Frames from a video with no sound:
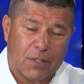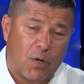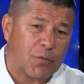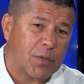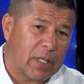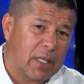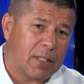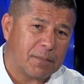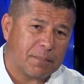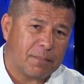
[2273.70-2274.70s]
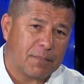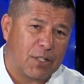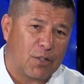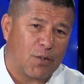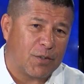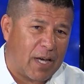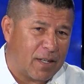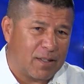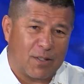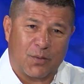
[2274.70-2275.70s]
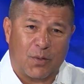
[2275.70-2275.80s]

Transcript: don't forget, you know, that